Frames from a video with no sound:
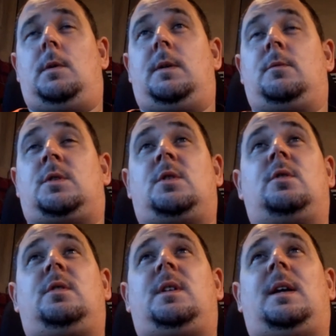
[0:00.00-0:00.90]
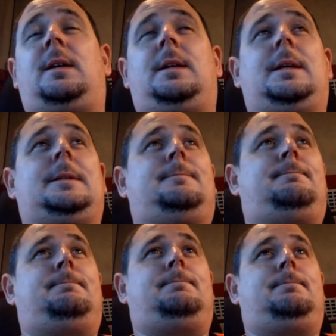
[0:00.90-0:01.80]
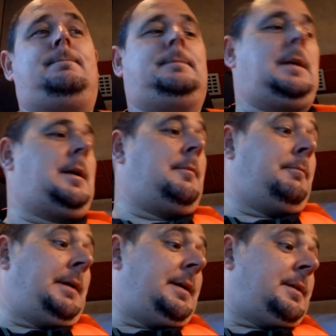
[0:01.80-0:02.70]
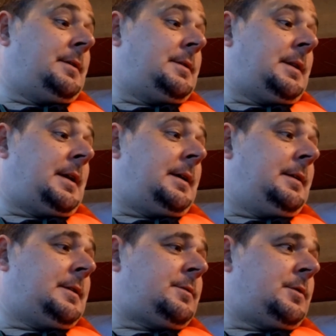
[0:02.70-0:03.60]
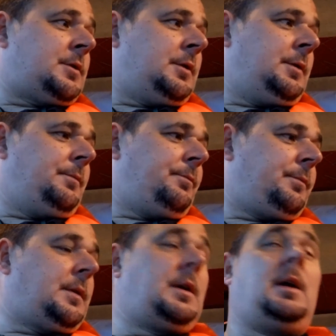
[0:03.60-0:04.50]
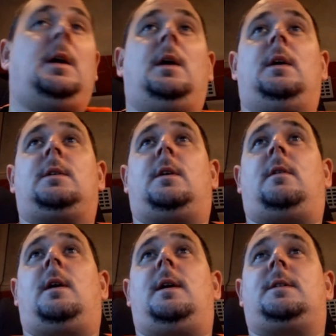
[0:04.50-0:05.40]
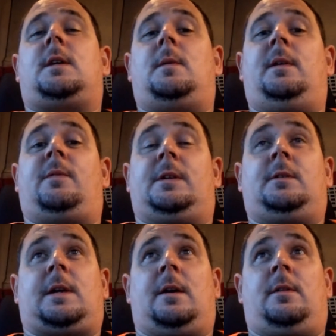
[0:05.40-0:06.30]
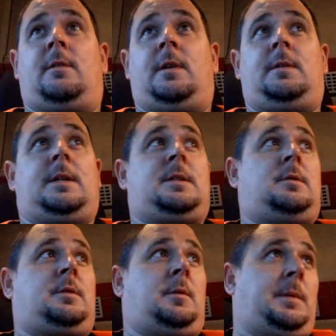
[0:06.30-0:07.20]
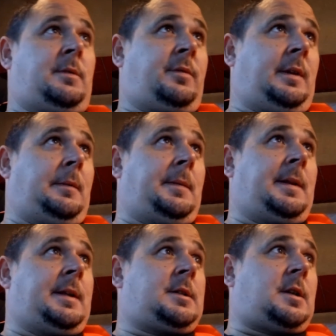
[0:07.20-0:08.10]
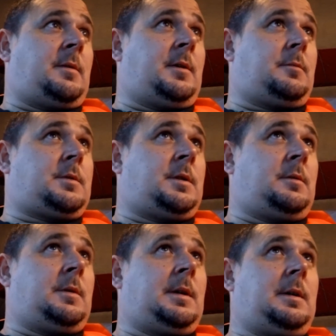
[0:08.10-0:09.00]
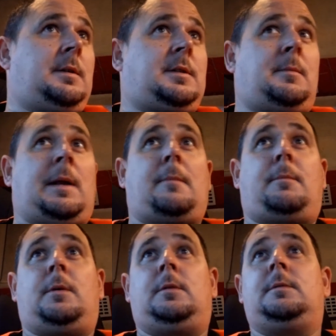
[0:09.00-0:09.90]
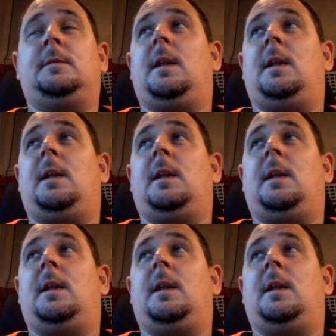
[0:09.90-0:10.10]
But it was a good day. Better than today, that's for sure. So right, so if I do get on the road, I shall do a bit of filming of this going up to uh, to Blackpool.